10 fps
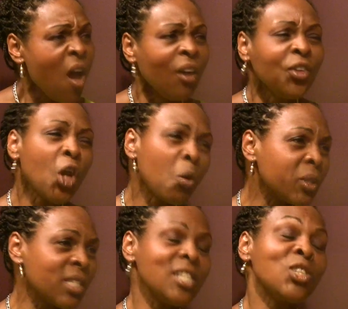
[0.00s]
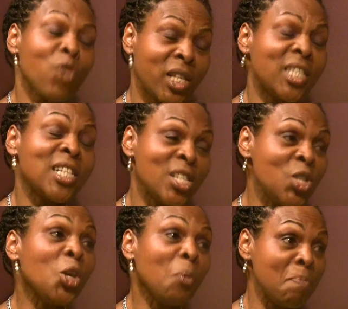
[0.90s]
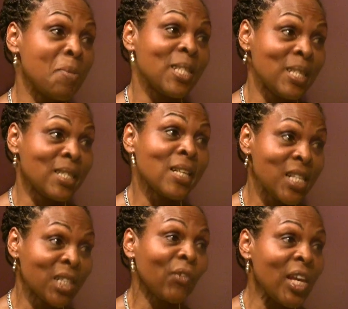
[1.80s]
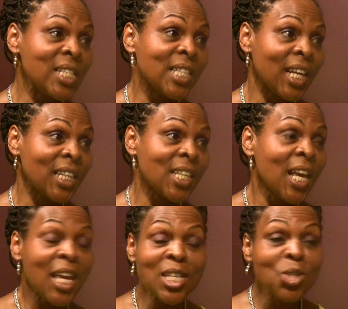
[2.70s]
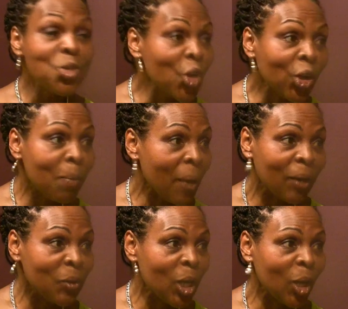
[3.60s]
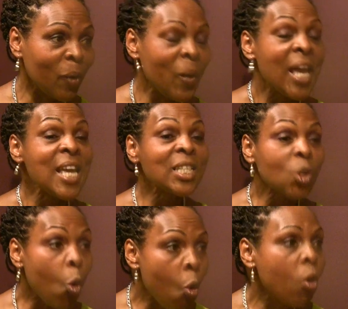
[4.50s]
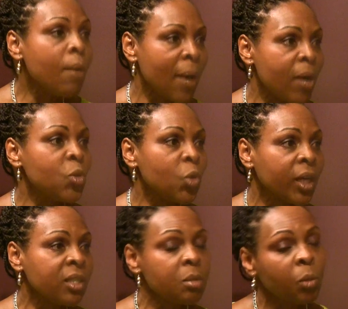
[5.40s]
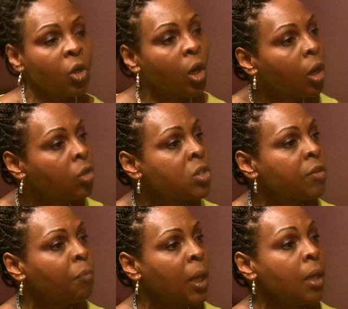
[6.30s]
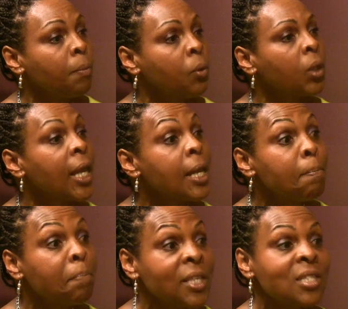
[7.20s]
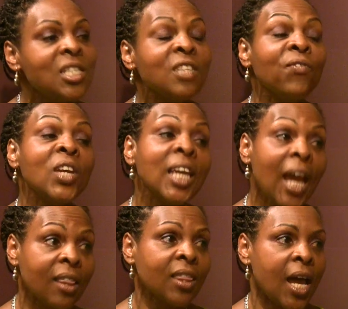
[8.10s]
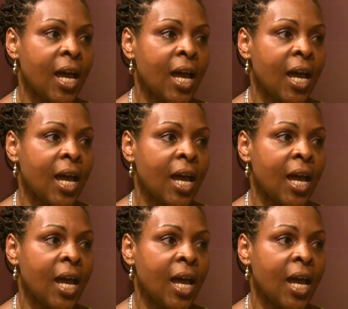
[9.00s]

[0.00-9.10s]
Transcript: No one's interested in you in business, let's face it. It's not about you. It's all about your customer. And a lot of people in business forget that.